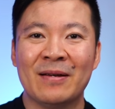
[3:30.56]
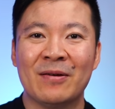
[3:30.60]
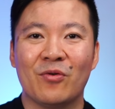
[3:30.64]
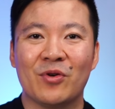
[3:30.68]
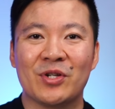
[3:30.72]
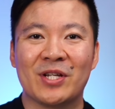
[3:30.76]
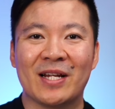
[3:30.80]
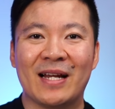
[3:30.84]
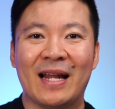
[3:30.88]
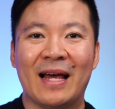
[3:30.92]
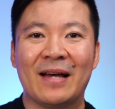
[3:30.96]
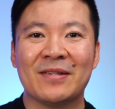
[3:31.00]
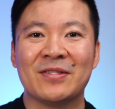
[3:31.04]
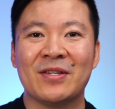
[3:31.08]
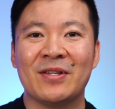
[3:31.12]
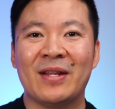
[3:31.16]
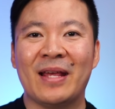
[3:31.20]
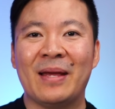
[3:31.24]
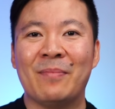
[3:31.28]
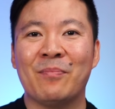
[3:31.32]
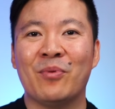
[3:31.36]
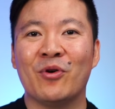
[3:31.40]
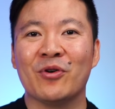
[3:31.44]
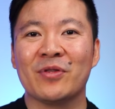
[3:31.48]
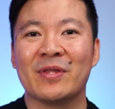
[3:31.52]
which allows you
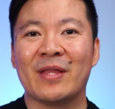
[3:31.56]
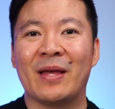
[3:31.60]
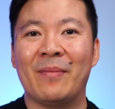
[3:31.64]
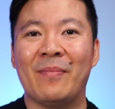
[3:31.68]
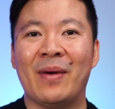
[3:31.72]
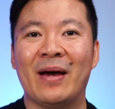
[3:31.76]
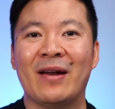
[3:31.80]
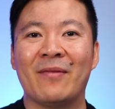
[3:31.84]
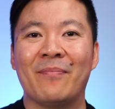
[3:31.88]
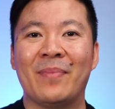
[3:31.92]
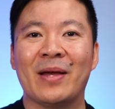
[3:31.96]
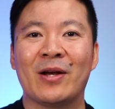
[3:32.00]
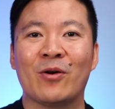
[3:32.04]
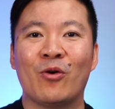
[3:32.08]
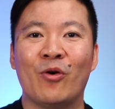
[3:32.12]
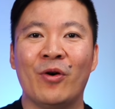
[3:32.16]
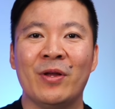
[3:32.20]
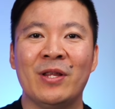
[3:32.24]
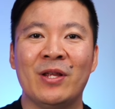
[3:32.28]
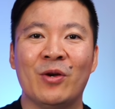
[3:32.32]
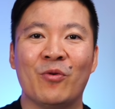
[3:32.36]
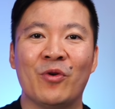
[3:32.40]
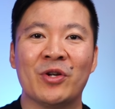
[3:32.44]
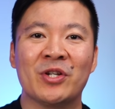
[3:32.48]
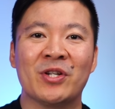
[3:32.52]
to input the amount of
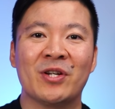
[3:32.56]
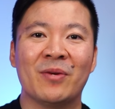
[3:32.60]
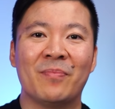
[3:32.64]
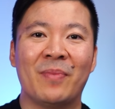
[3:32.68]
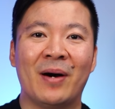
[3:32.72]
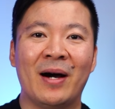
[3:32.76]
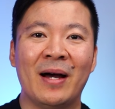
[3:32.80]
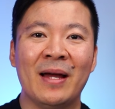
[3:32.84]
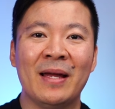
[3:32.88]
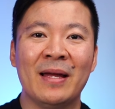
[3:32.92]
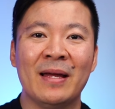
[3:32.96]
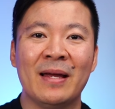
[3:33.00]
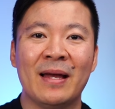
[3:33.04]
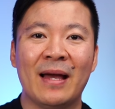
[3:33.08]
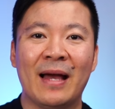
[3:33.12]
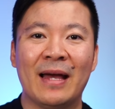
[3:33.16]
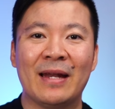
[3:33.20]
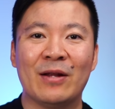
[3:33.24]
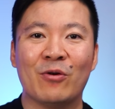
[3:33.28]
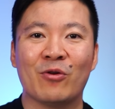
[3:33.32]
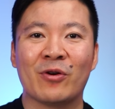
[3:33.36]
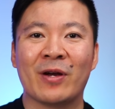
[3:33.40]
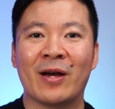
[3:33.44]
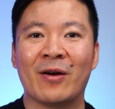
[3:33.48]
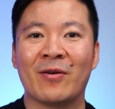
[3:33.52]
Bitcoin you wish to buy,
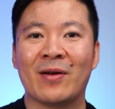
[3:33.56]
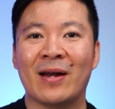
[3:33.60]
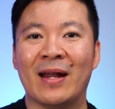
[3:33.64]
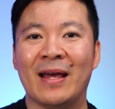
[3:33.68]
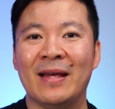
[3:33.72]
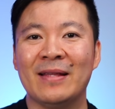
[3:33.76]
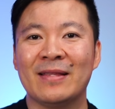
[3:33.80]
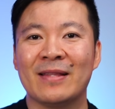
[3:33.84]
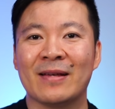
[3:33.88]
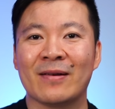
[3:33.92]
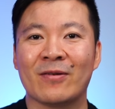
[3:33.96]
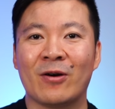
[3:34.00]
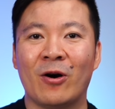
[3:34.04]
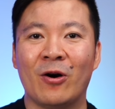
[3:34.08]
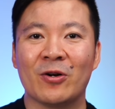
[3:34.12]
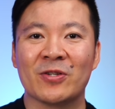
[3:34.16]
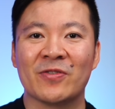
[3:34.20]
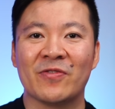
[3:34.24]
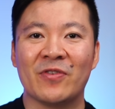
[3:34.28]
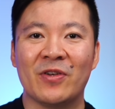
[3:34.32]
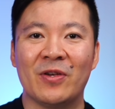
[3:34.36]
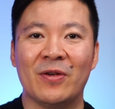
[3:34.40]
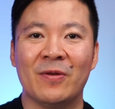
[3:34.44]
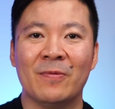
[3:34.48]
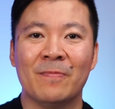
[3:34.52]
and it will calculate the
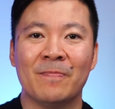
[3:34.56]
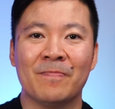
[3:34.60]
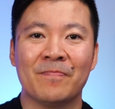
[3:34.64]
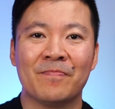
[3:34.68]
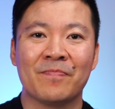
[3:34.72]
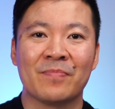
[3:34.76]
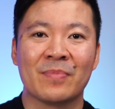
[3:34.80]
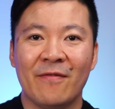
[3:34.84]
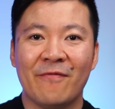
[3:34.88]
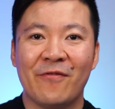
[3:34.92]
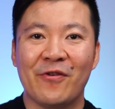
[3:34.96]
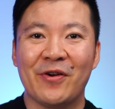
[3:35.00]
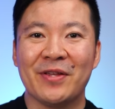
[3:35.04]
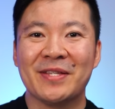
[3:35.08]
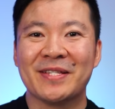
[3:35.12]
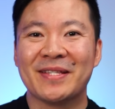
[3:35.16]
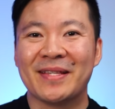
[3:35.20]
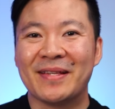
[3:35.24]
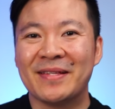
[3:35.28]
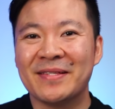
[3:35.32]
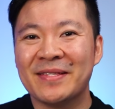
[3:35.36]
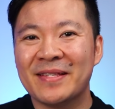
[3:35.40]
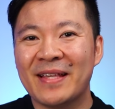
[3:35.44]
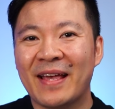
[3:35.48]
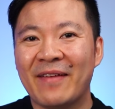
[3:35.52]
cost for you. For
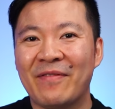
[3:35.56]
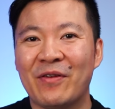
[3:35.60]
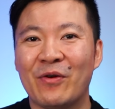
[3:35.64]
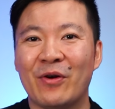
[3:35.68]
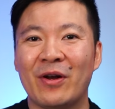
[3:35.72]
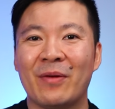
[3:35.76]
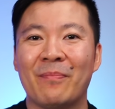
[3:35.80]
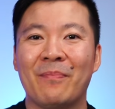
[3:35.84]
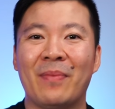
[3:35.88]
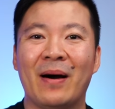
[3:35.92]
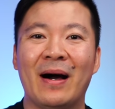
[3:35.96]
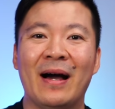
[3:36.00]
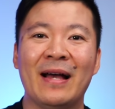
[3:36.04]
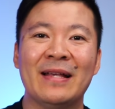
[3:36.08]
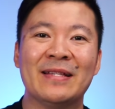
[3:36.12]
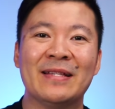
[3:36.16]
instance, if you want to buy